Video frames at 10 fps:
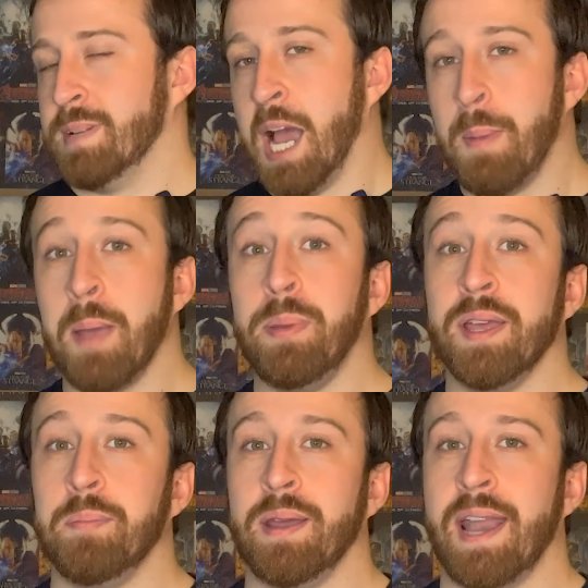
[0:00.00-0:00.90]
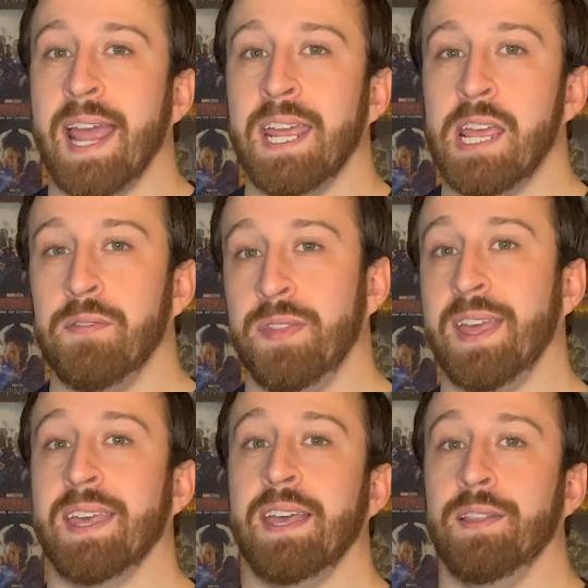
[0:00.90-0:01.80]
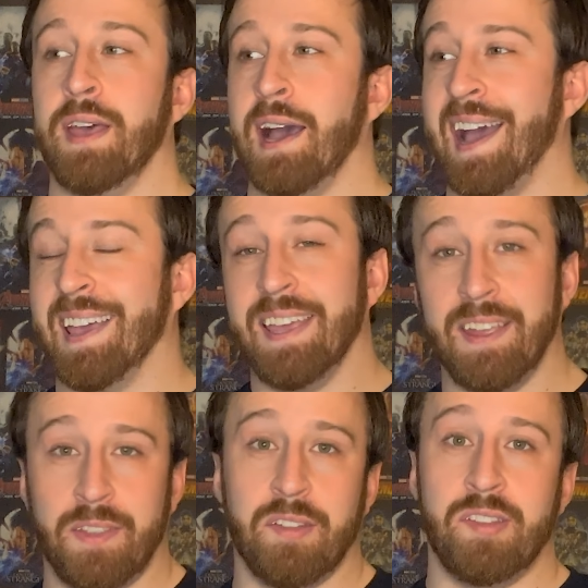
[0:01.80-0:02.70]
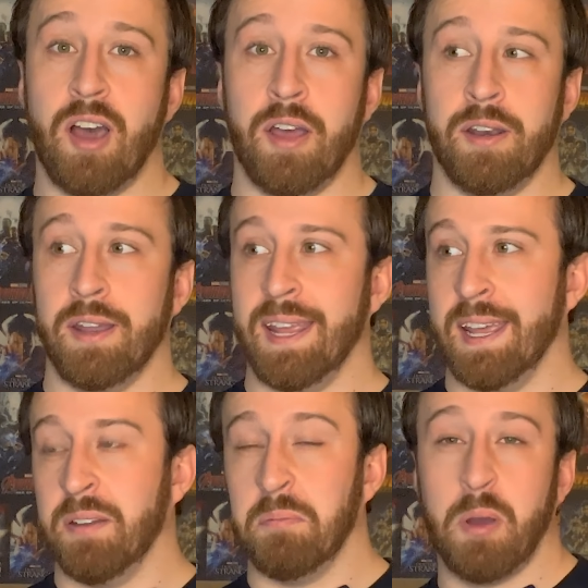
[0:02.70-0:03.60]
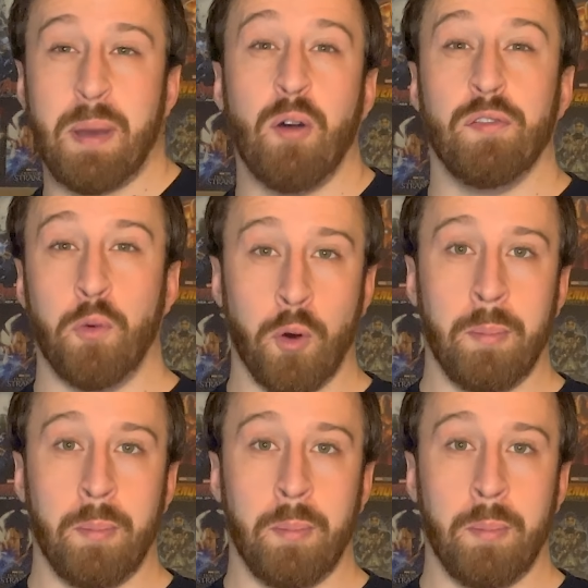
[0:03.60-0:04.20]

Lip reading: I might be a bit naive thinking that I can get this done in about 4